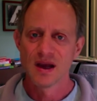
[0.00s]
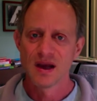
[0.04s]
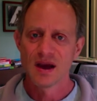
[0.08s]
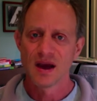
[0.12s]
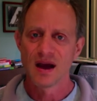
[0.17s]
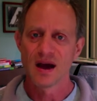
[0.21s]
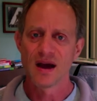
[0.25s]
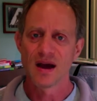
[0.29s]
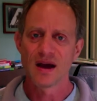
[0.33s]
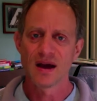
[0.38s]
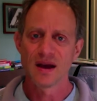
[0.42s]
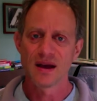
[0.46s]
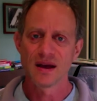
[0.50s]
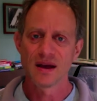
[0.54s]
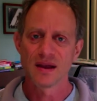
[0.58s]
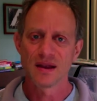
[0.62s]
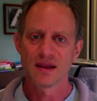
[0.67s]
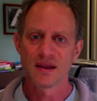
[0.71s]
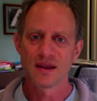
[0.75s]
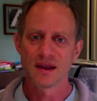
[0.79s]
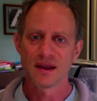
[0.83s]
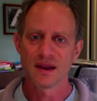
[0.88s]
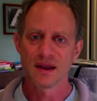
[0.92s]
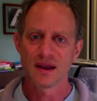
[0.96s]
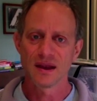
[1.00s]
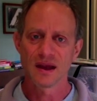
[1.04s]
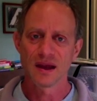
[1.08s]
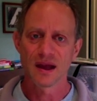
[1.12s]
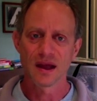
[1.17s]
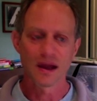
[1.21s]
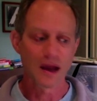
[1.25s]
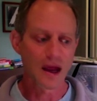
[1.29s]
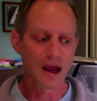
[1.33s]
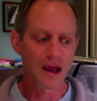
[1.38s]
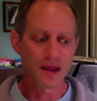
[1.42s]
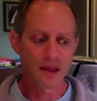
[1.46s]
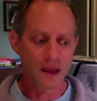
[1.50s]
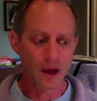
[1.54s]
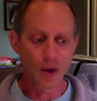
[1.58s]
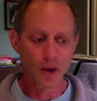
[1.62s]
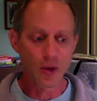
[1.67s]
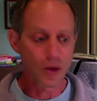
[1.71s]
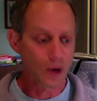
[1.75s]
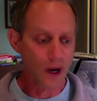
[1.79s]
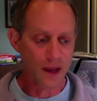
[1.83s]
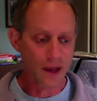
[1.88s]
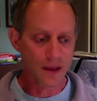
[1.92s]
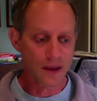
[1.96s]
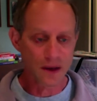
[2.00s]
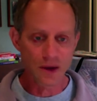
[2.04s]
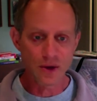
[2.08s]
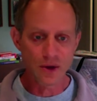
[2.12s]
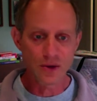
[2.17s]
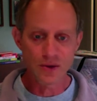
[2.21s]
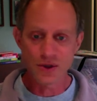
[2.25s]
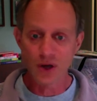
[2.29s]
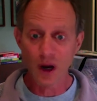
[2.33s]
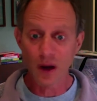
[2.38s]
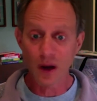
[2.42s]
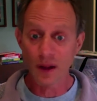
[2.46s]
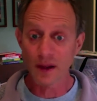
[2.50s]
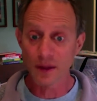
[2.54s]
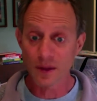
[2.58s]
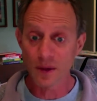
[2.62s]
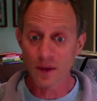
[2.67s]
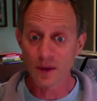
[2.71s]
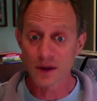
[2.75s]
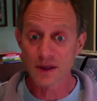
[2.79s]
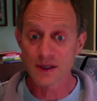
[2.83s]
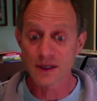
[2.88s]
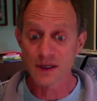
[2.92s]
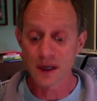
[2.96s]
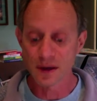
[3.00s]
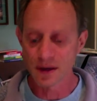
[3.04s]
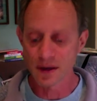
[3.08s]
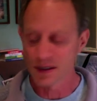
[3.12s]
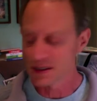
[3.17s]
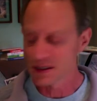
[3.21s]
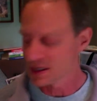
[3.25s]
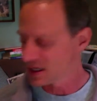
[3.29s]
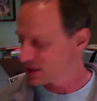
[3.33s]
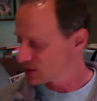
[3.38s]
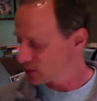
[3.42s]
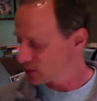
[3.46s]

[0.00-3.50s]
the and oh, and the new Charlie Thorne series as